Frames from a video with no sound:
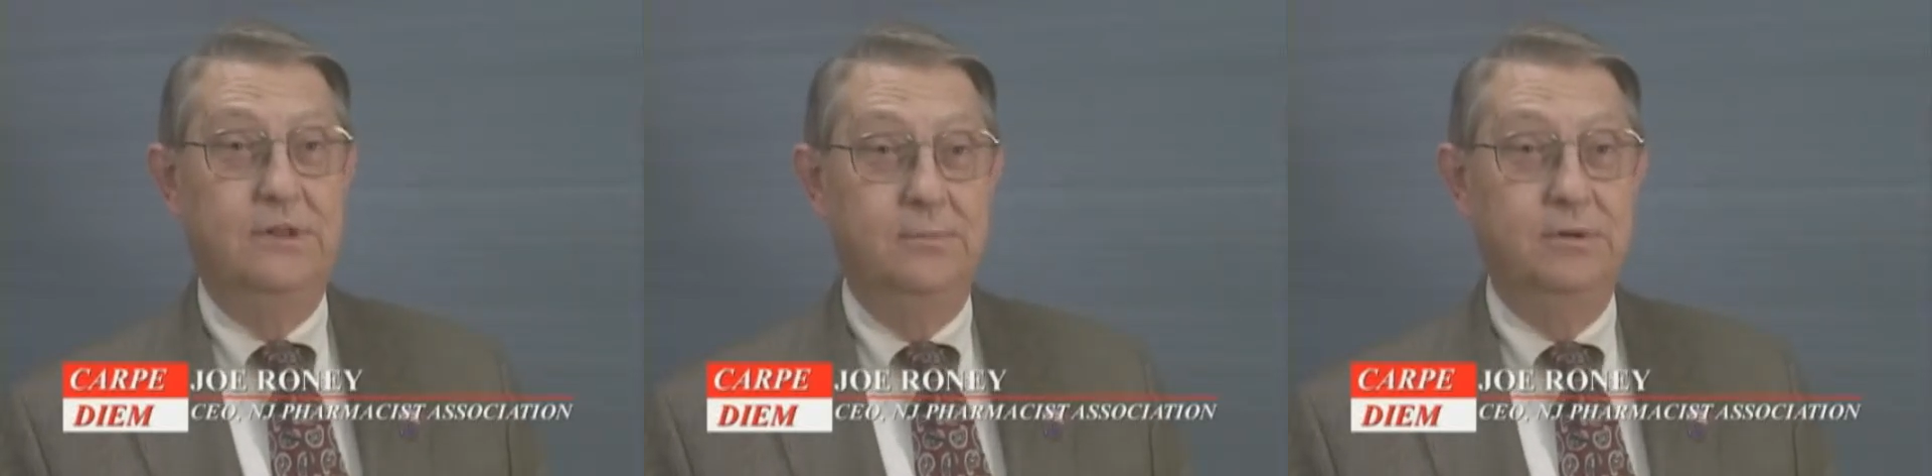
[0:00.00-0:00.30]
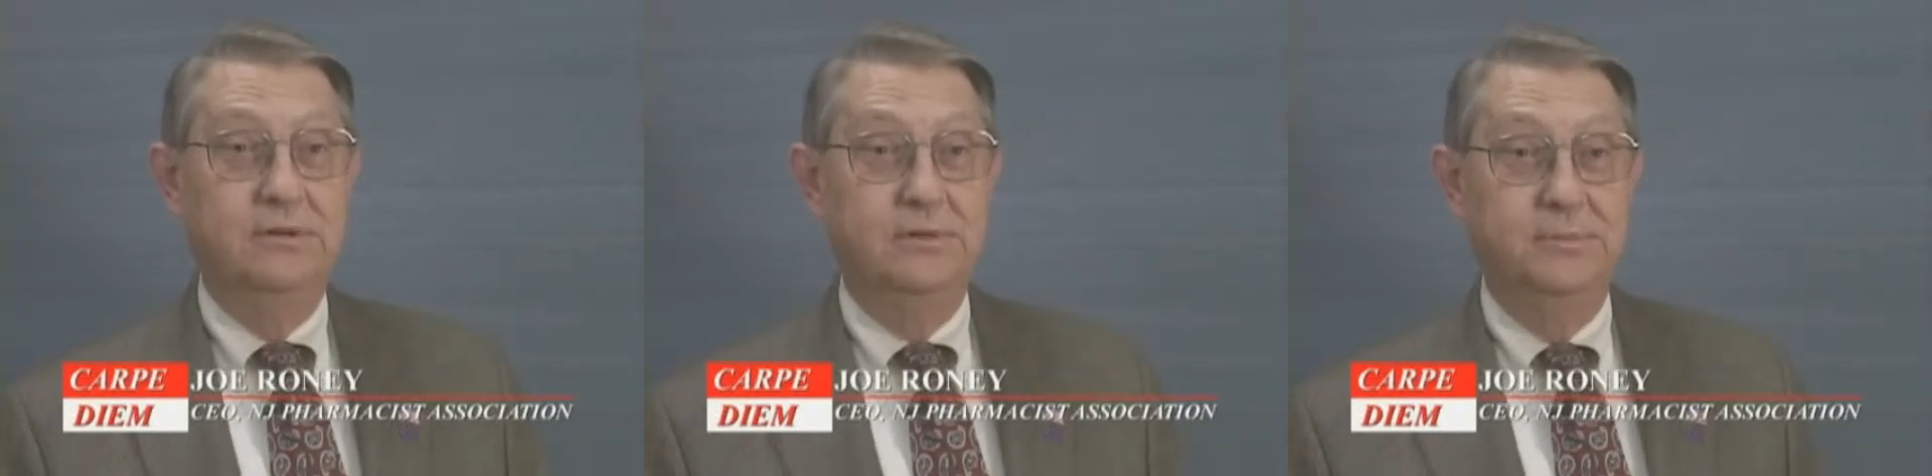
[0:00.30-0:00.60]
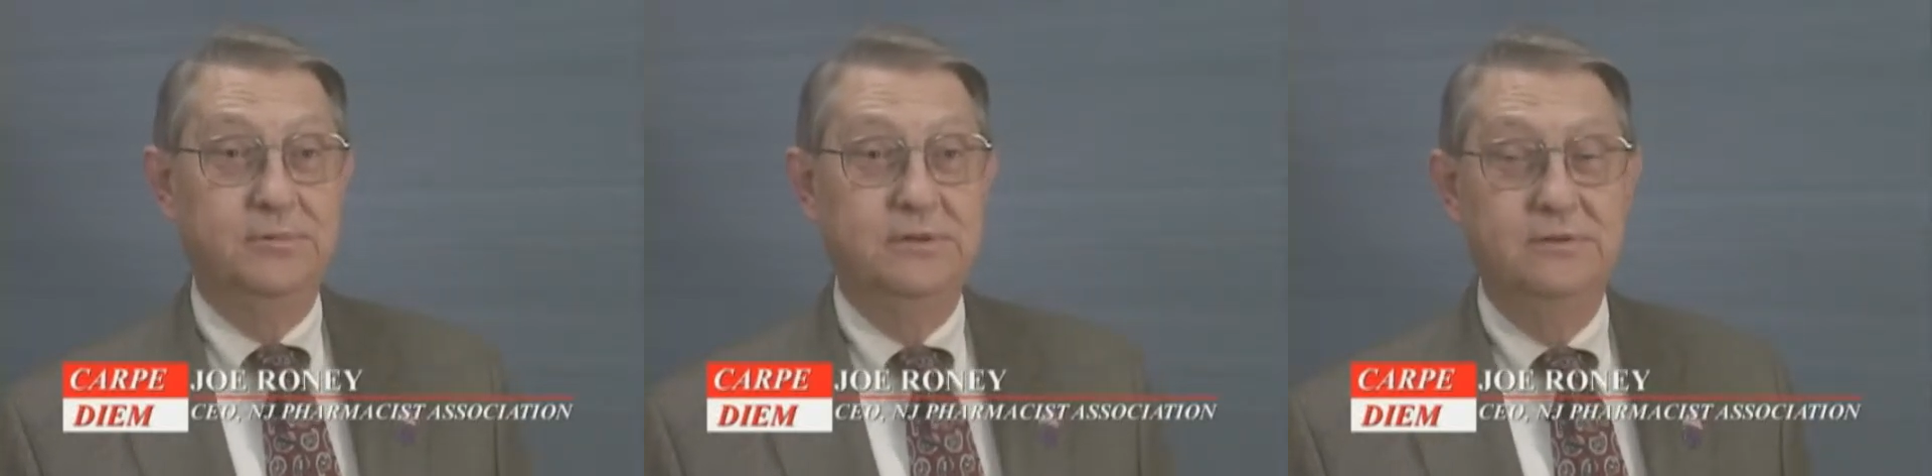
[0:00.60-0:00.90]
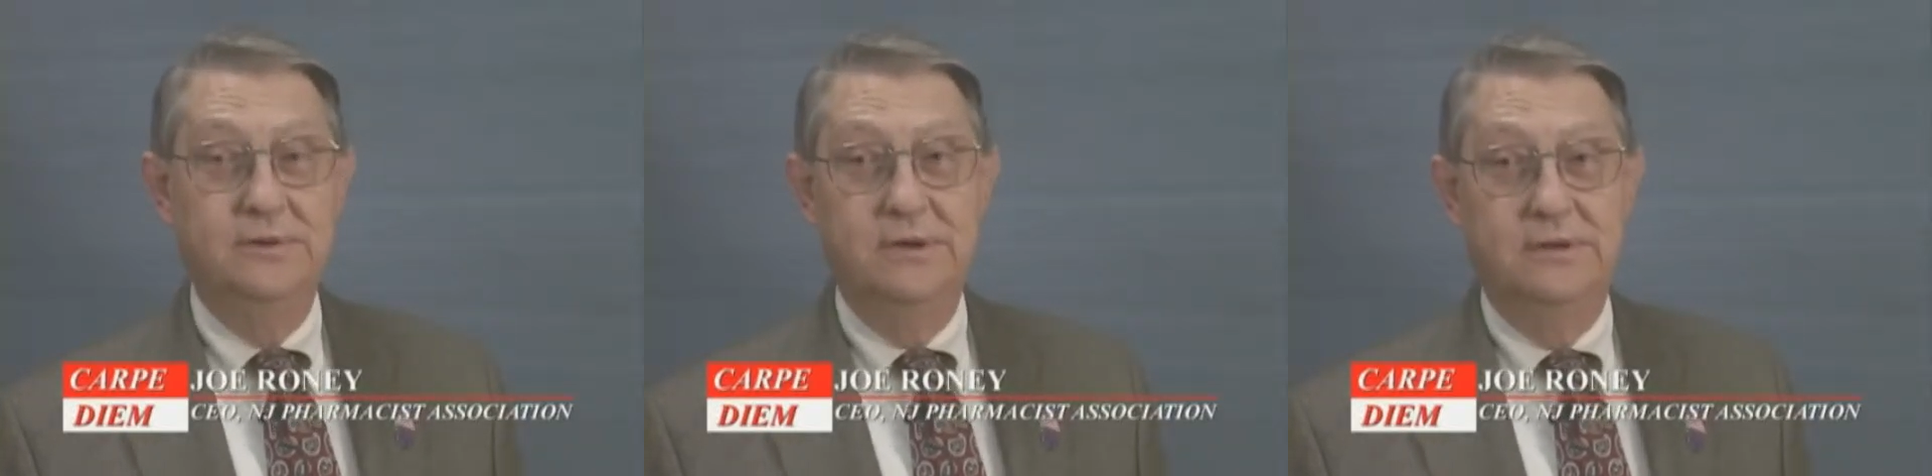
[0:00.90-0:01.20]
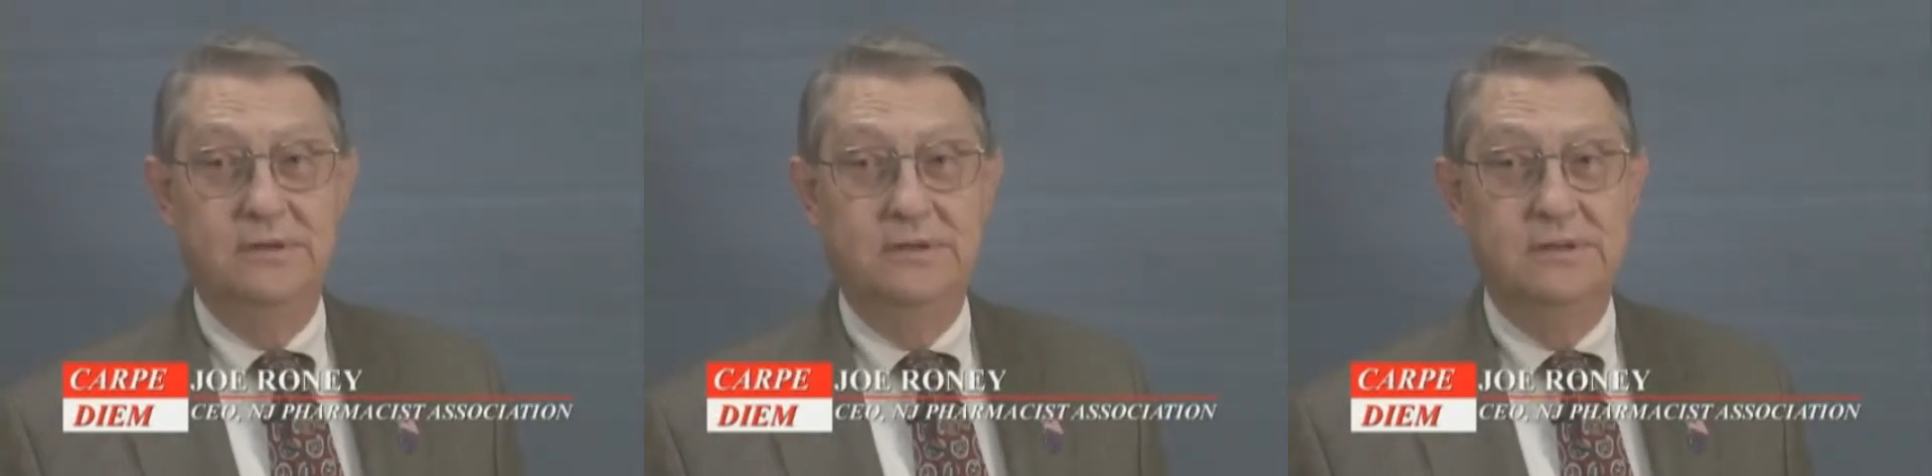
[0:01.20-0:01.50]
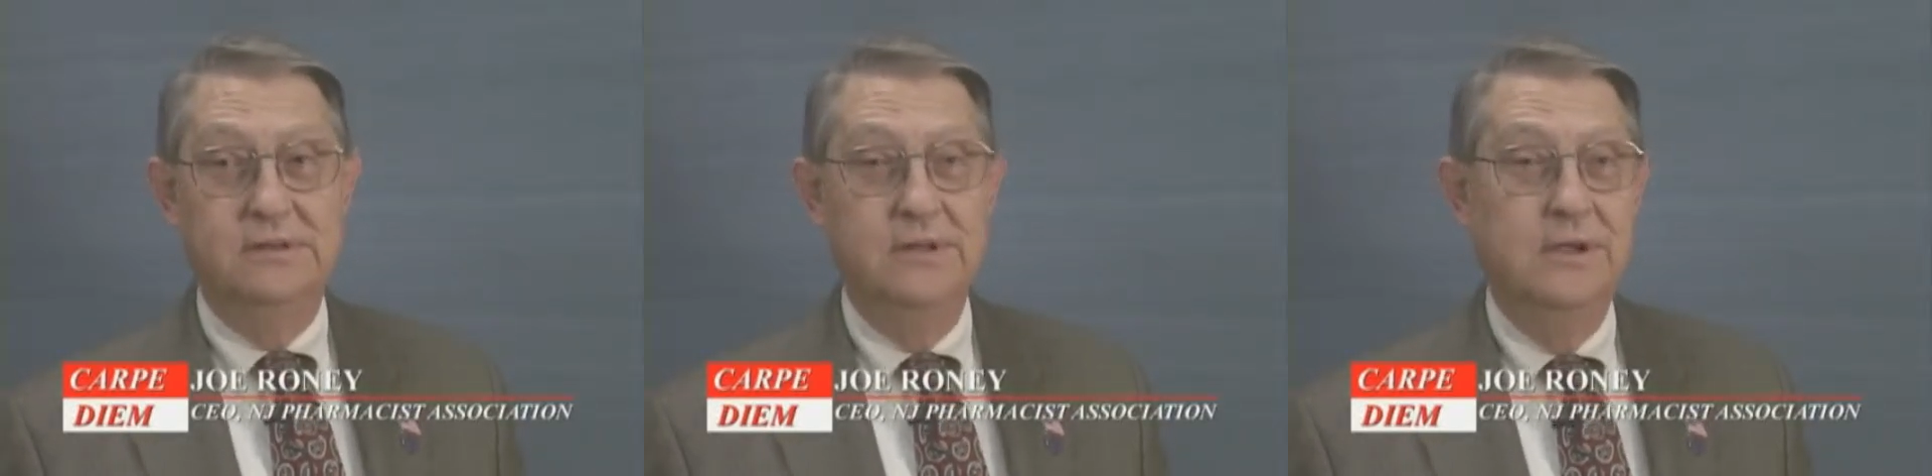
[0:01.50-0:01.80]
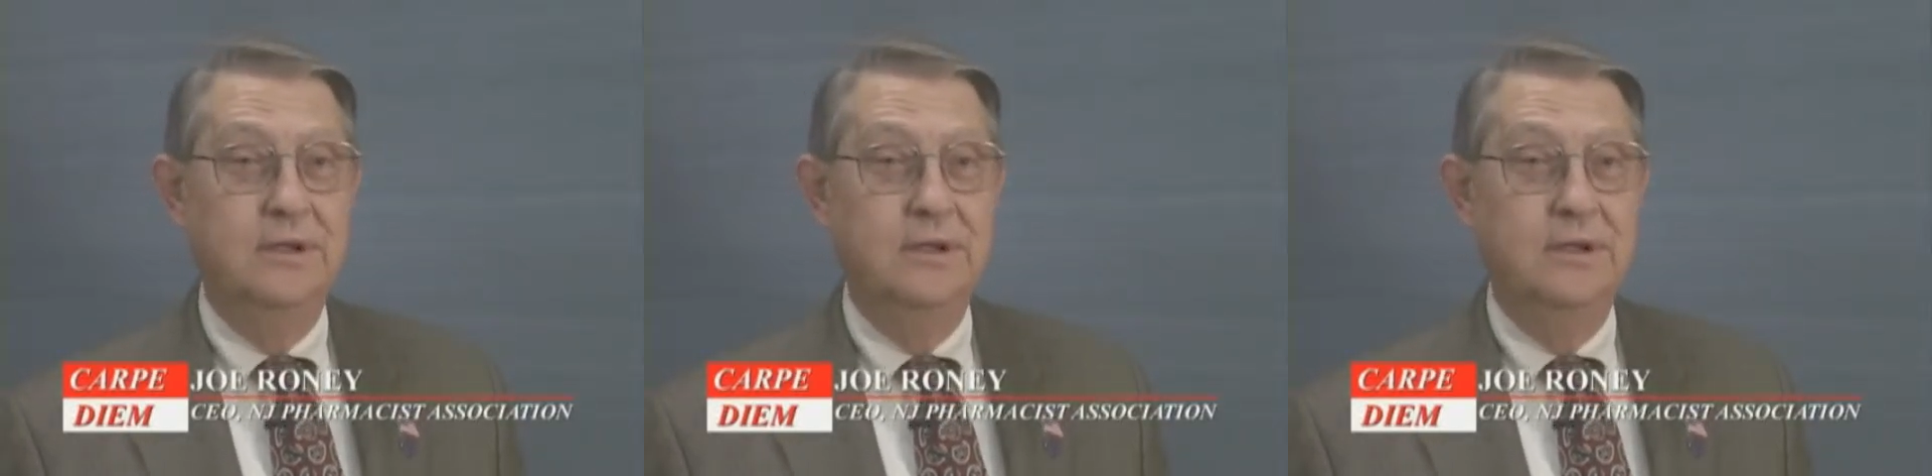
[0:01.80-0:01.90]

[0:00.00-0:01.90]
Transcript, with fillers: their prescription drugs.